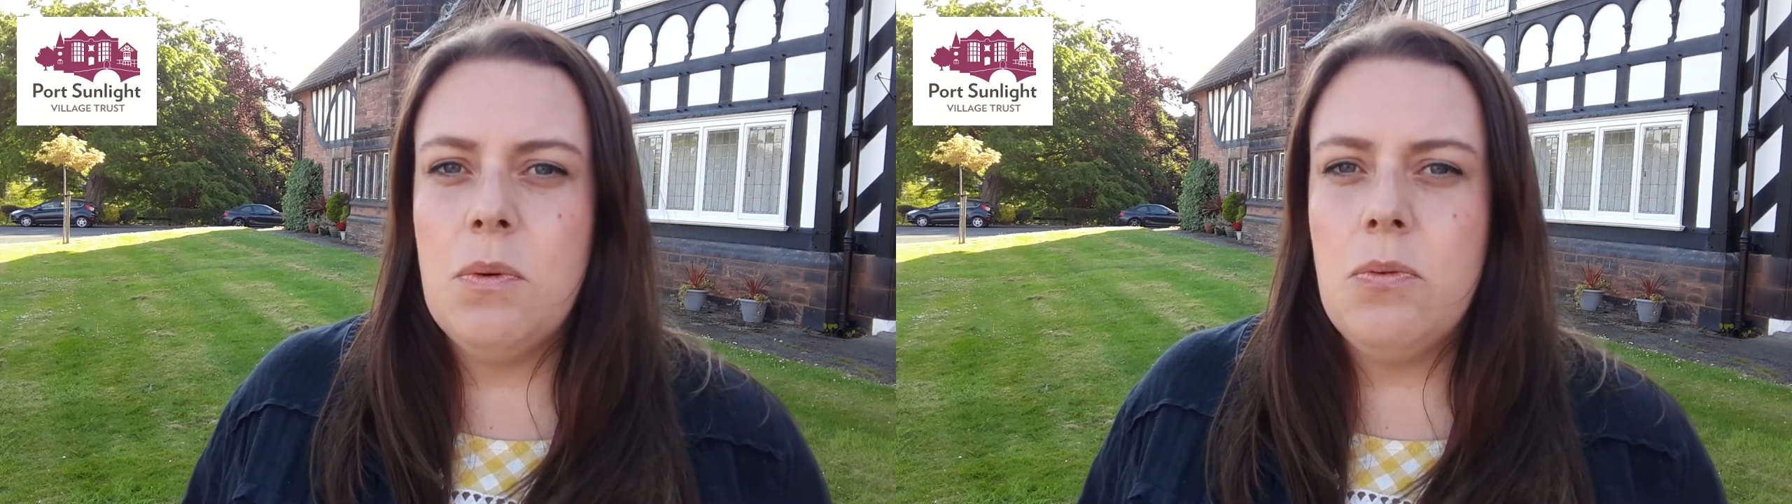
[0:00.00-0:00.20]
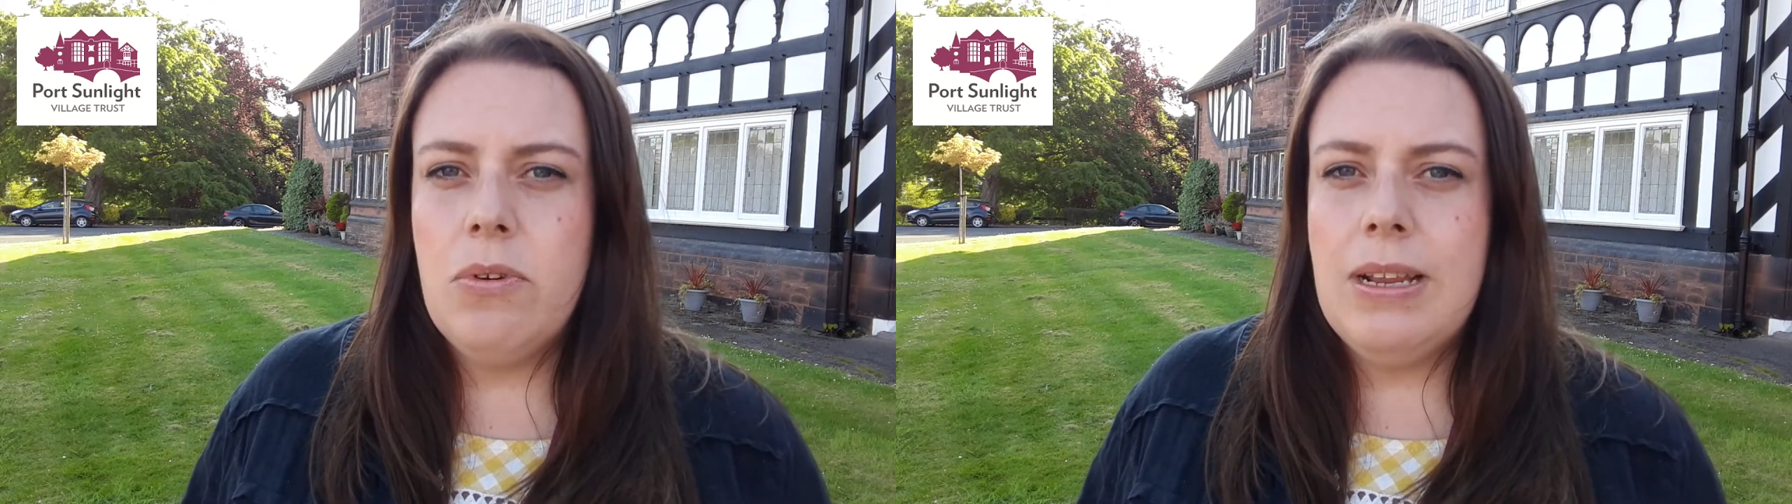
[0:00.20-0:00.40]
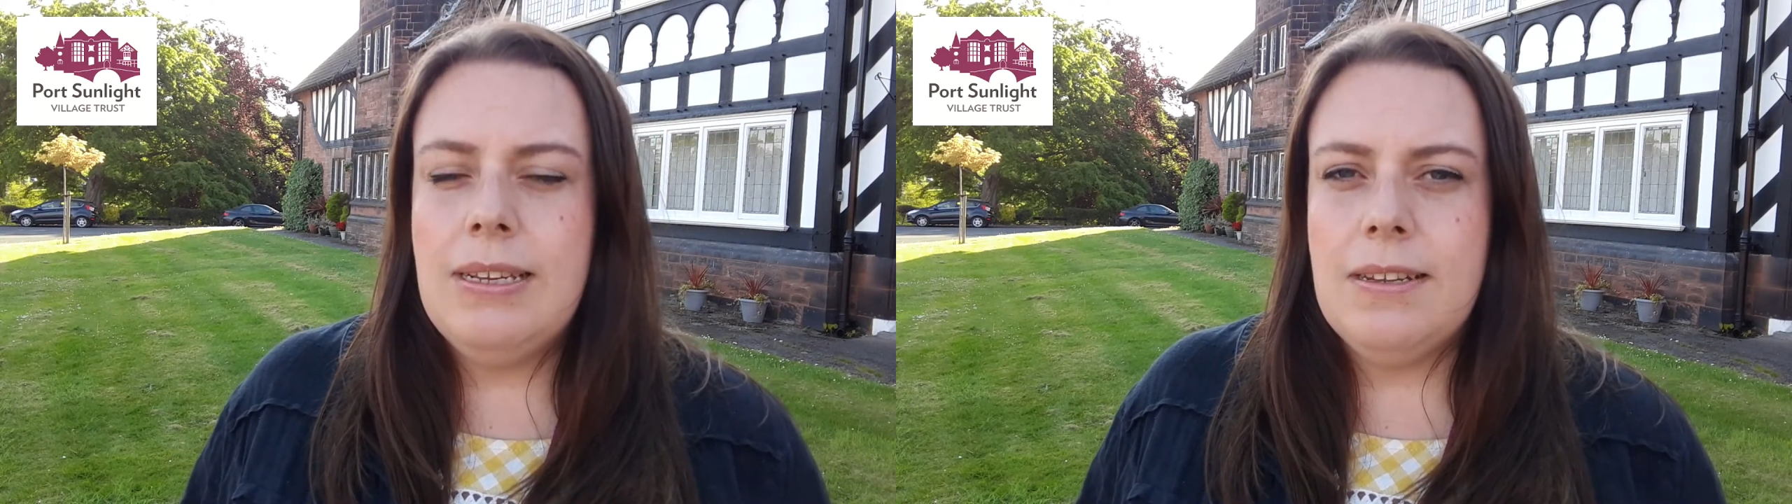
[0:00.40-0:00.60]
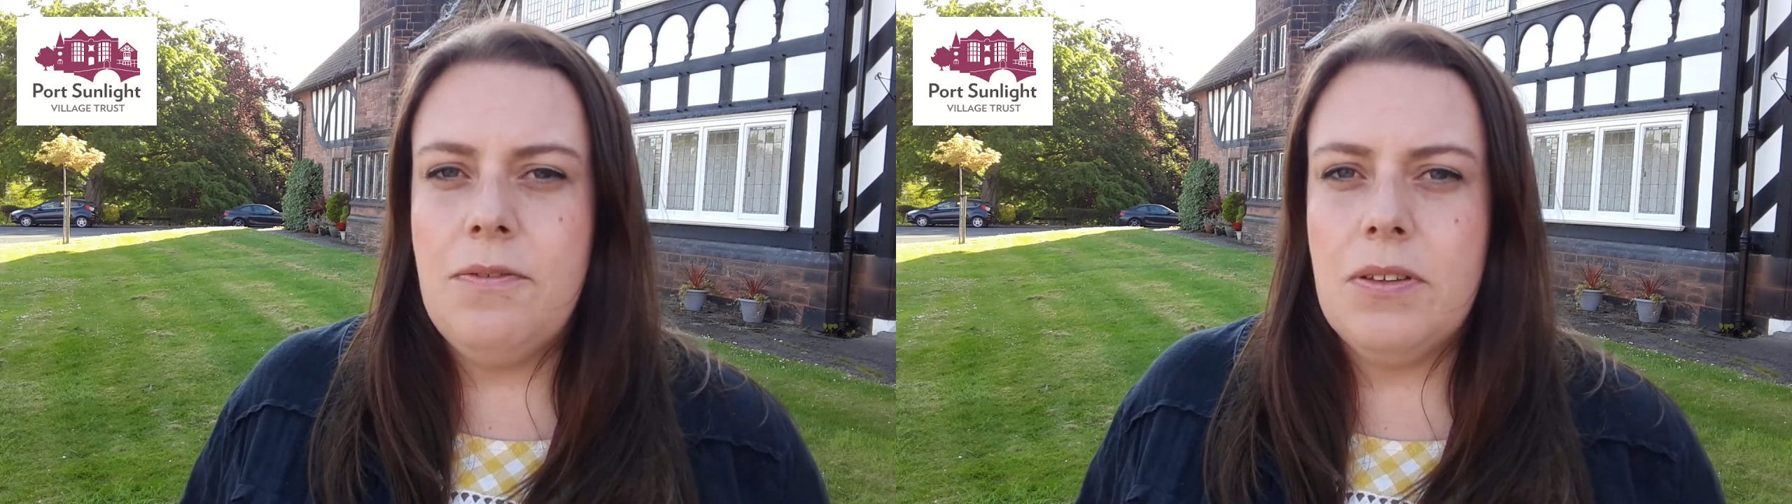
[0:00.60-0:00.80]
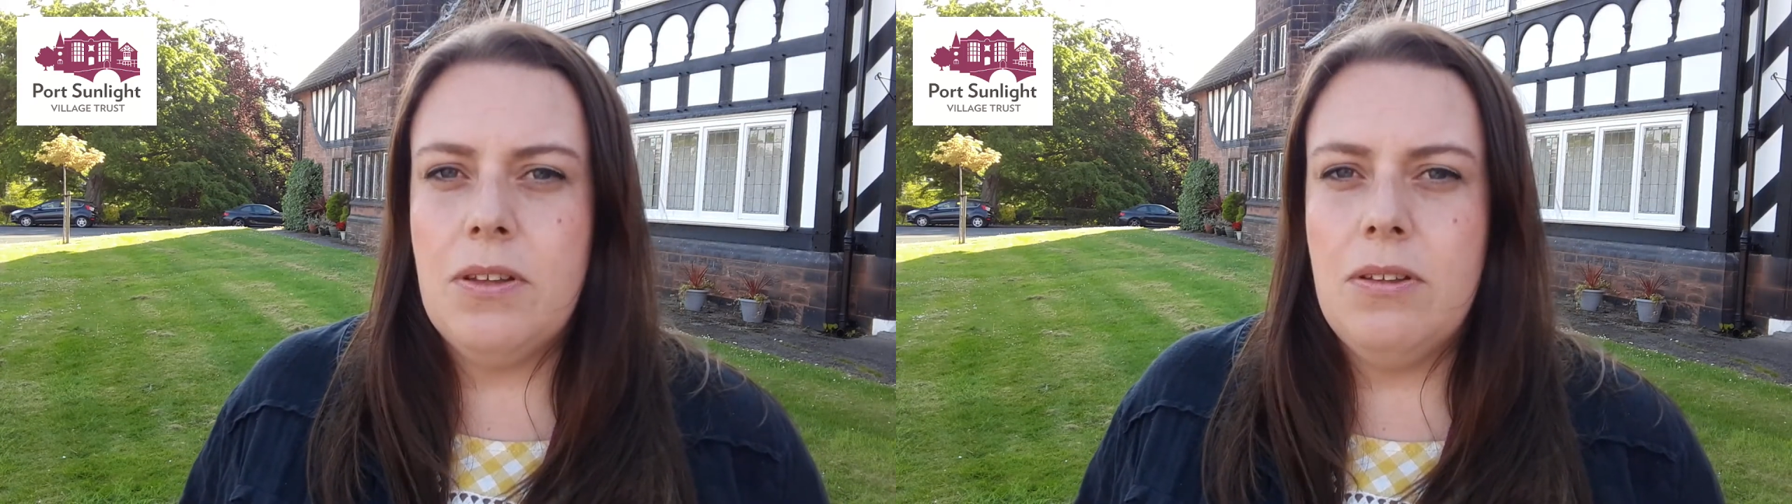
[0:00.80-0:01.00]
were really
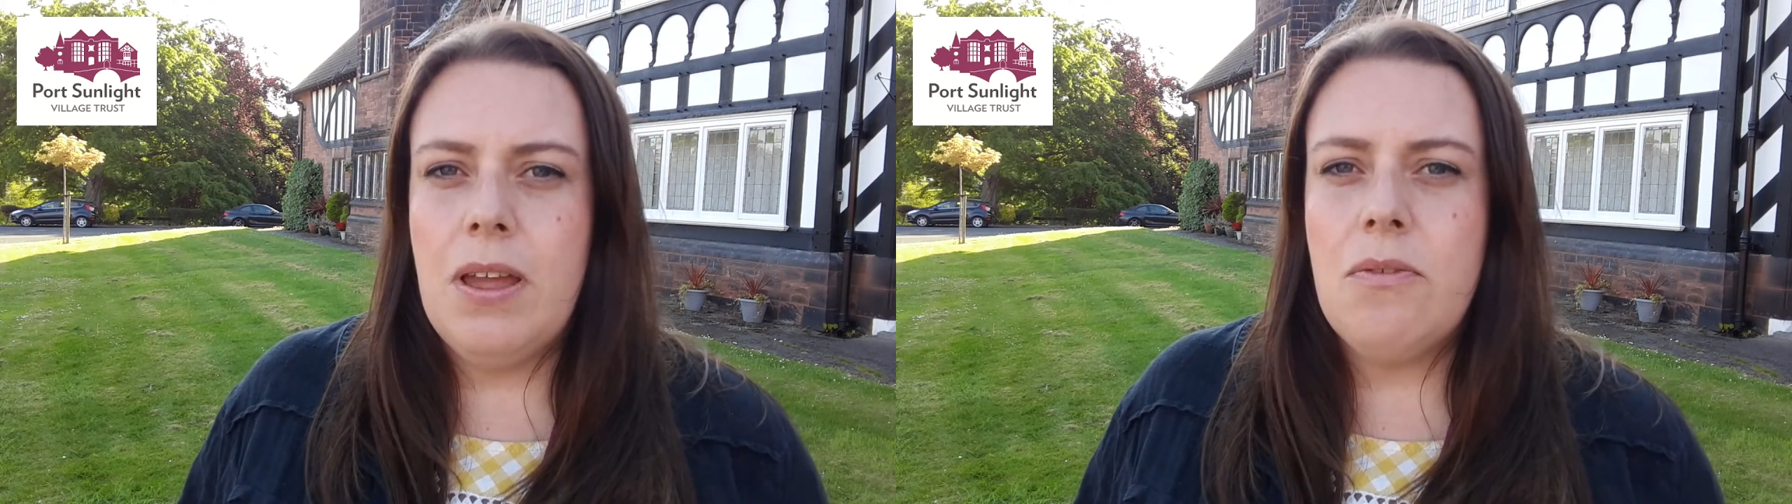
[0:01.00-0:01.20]
difficult